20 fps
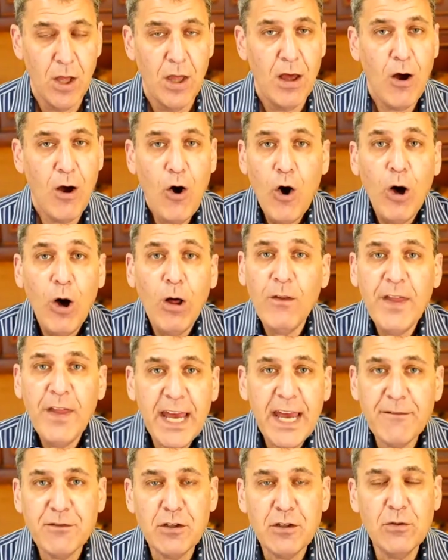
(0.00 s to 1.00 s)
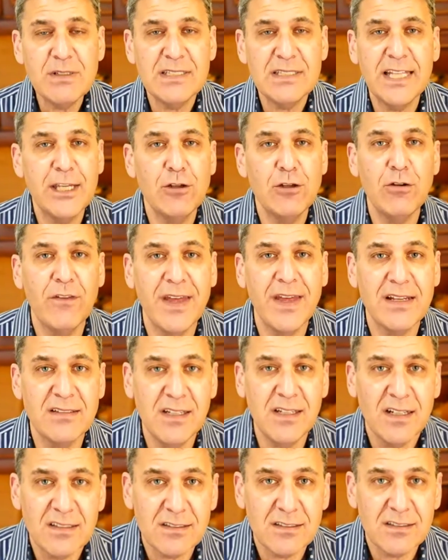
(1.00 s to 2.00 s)
All they have to do is let you know they
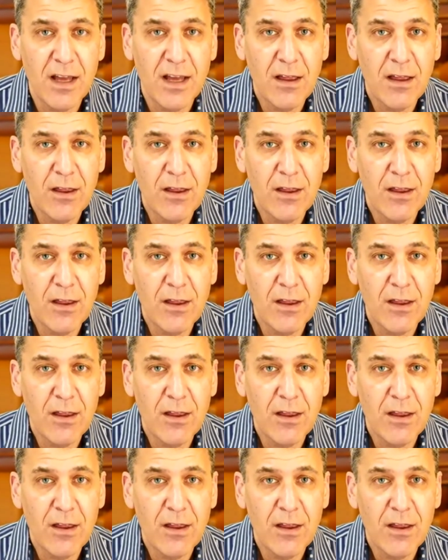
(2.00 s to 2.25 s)
exist.